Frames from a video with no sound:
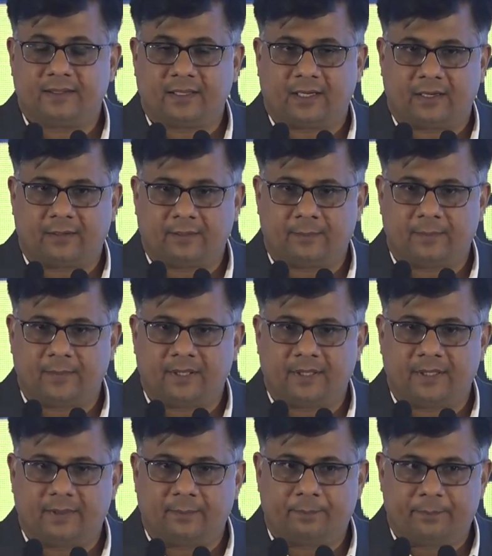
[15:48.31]
uh,
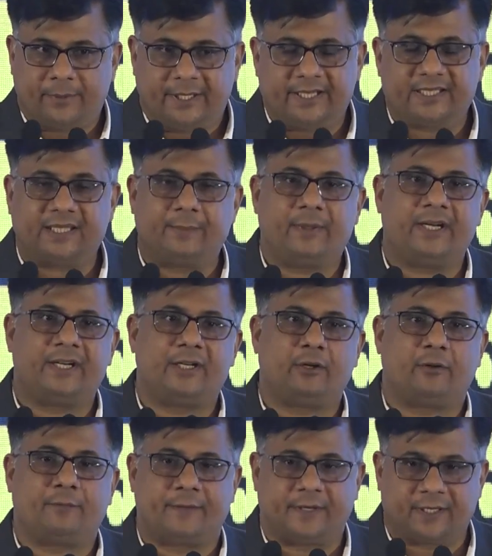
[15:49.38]
predictability
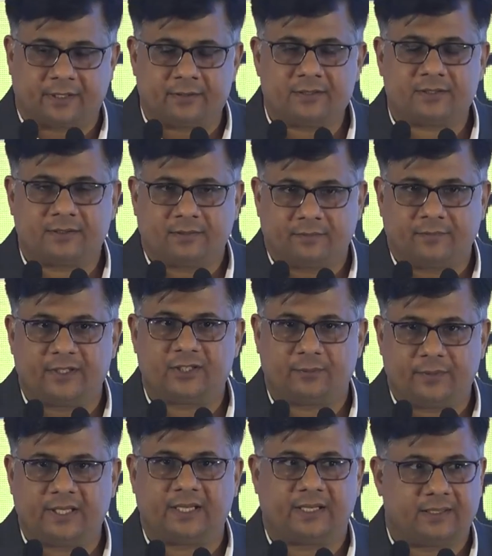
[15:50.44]
of returns, which
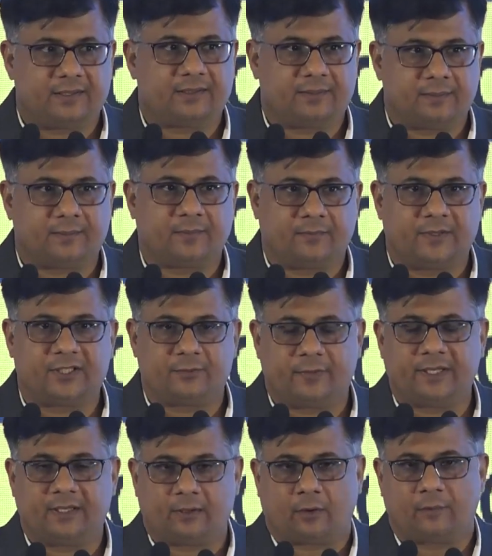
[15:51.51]

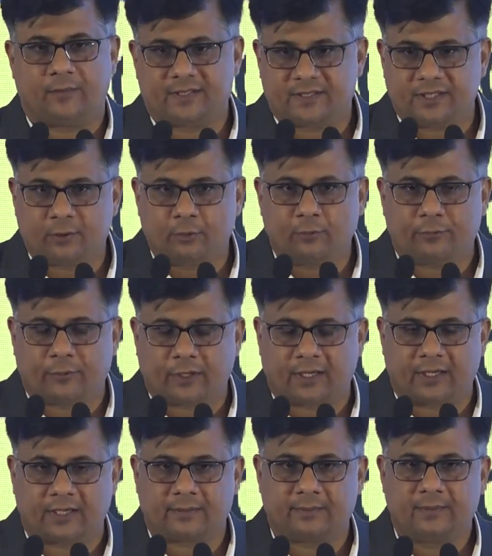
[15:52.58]
we obviously do for
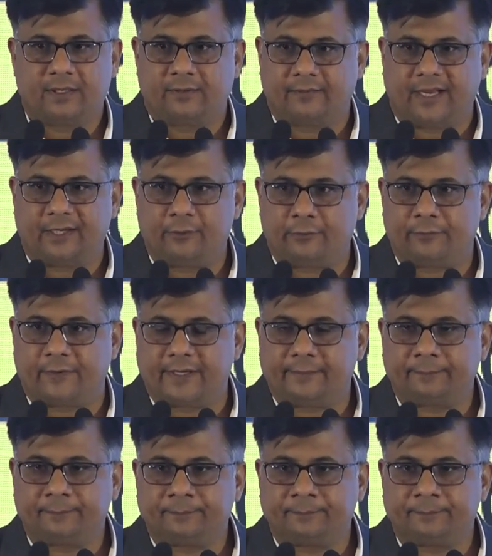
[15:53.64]
our value fund.